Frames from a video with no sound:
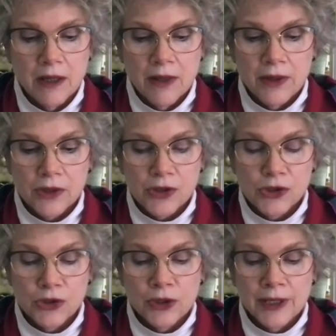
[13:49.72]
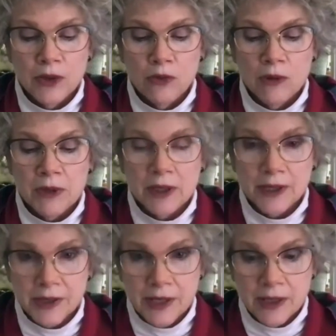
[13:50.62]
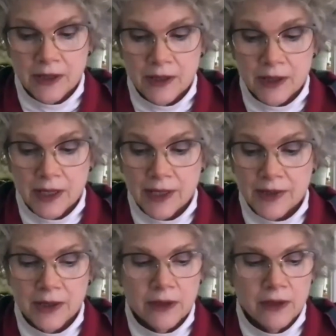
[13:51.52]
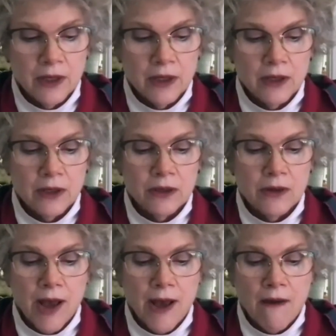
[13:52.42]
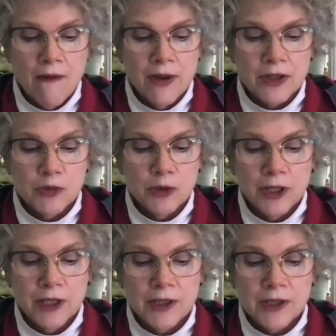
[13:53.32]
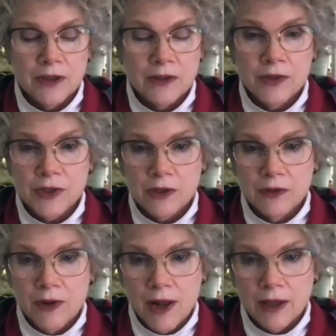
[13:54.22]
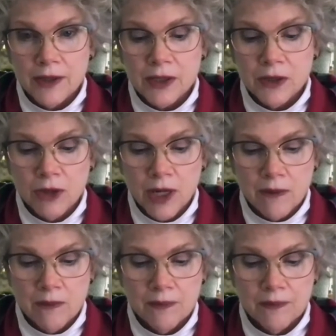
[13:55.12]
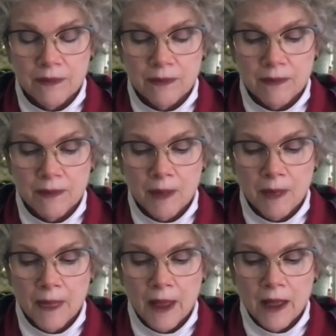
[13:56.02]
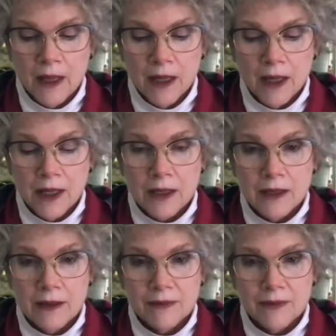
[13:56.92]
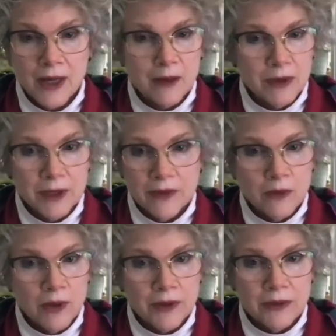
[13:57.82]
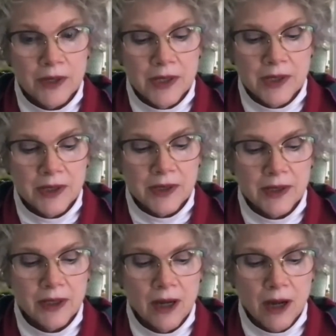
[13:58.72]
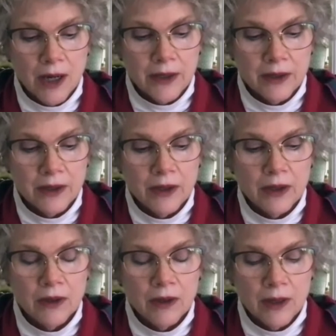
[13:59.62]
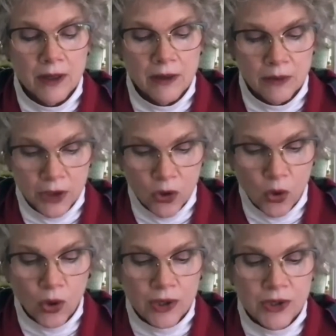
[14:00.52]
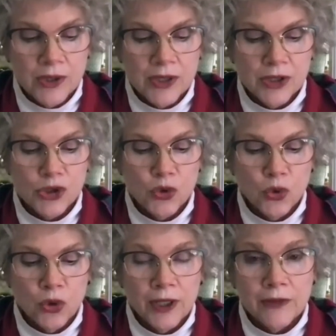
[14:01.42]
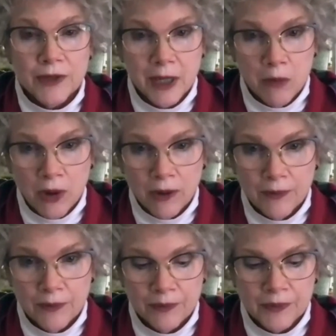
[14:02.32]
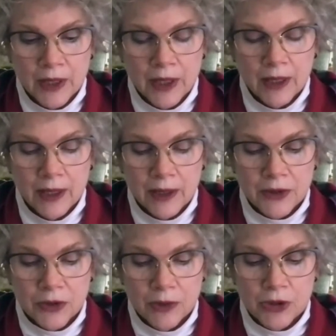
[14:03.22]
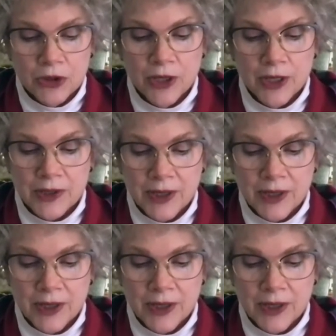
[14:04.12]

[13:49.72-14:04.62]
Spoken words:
There are certainly women listening to this lesson who have experienced physical violence and rape. And I believe that one of the reasons that God records this story of Tamar in scripture is